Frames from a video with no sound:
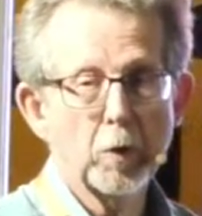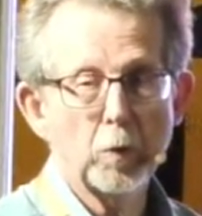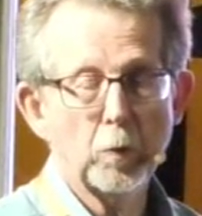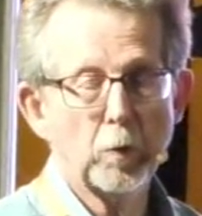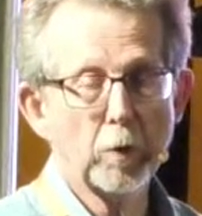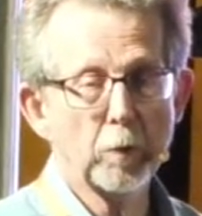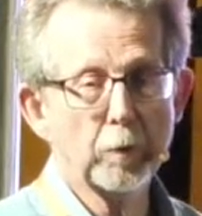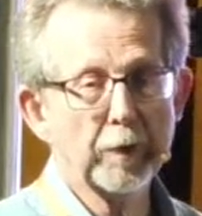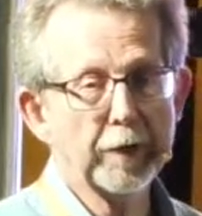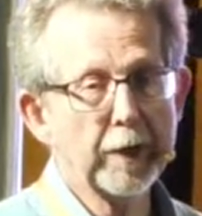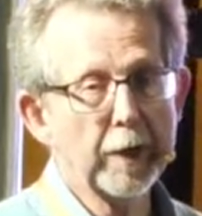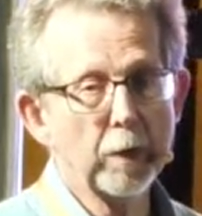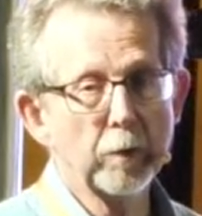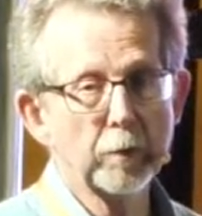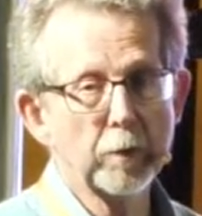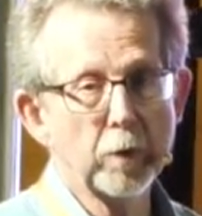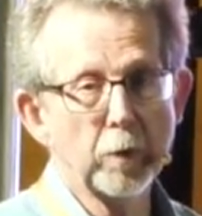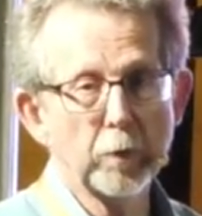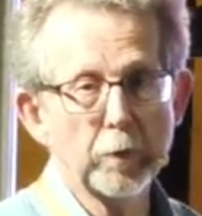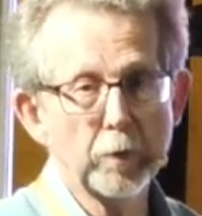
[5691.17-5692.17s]
where we
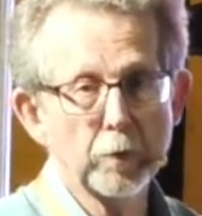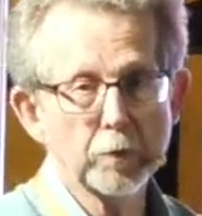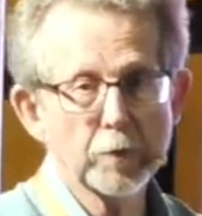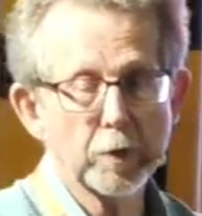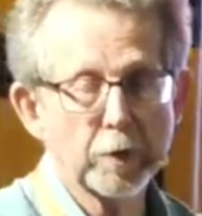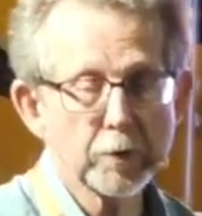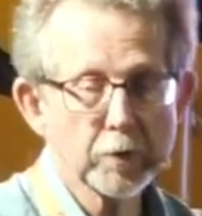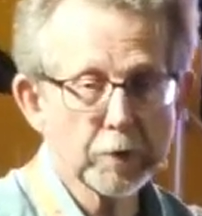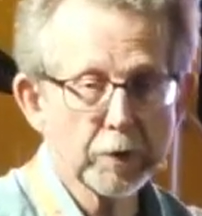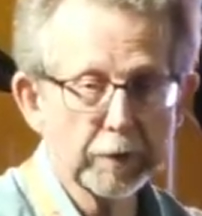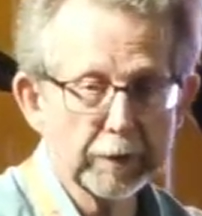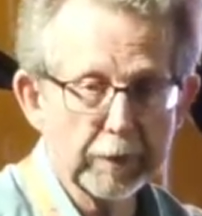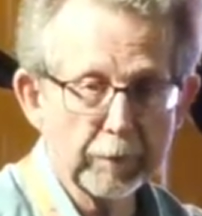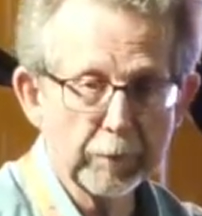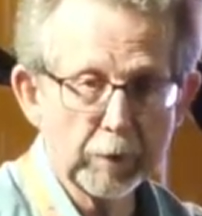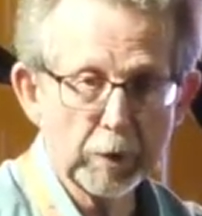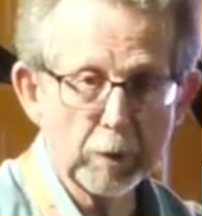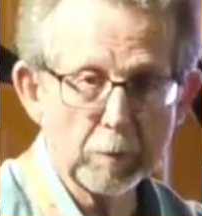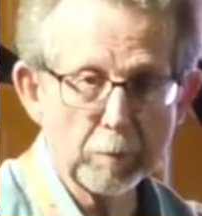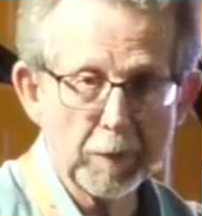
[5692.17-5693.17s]
now know there's a
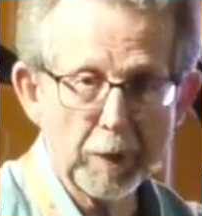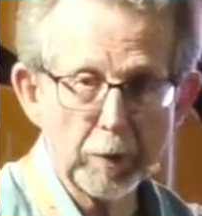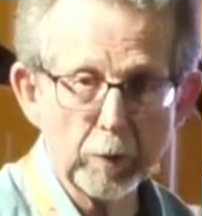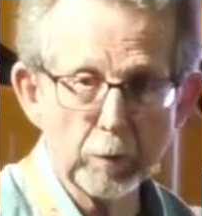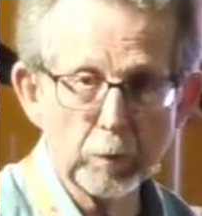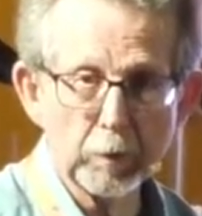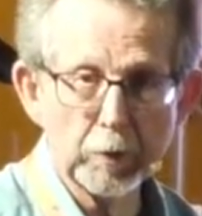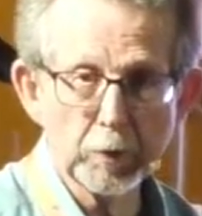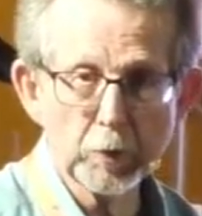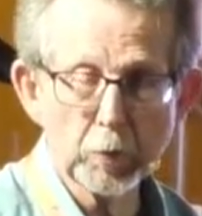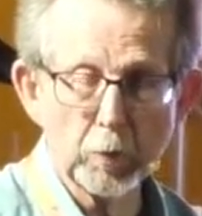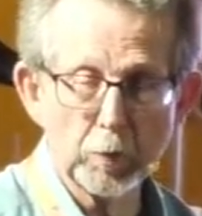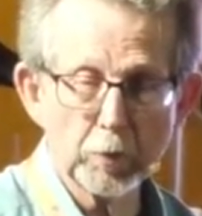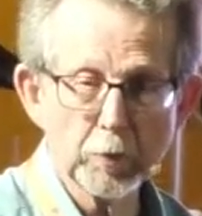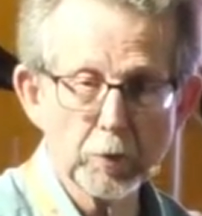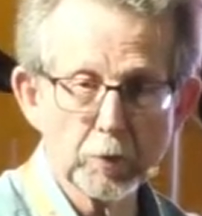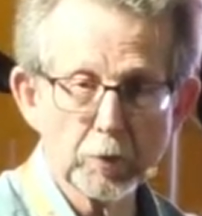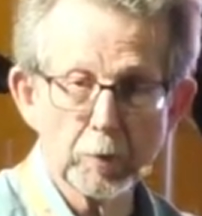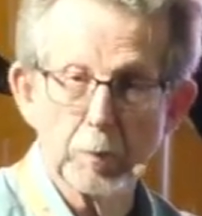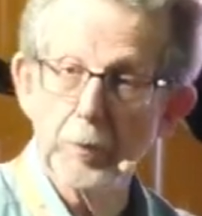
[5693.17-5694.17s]
significant amount of
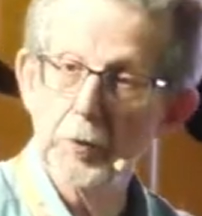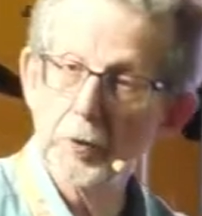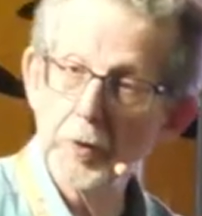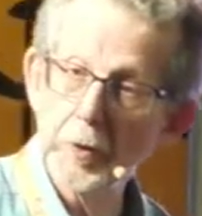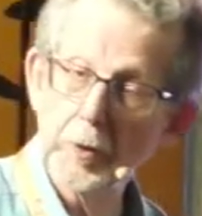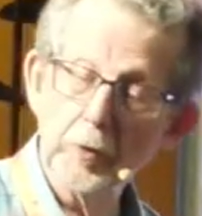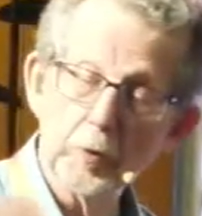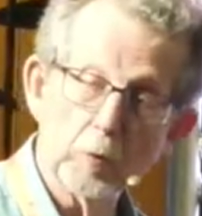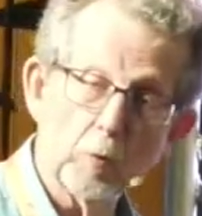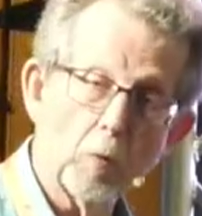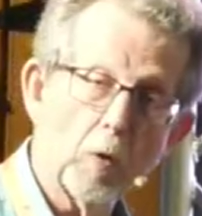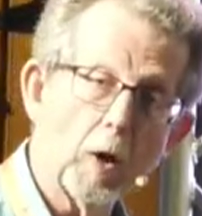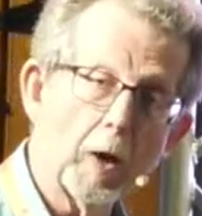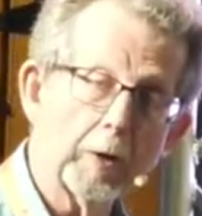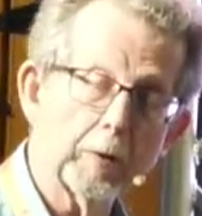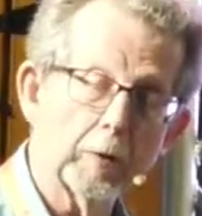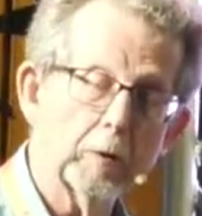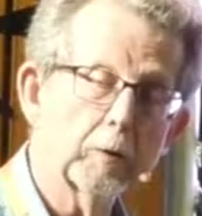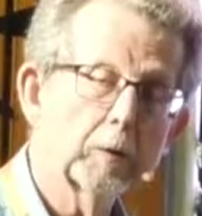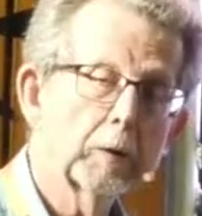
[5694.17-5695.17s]
resources, in particular
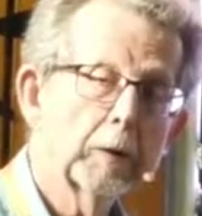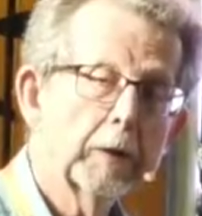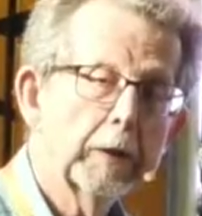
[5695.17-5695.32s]
water,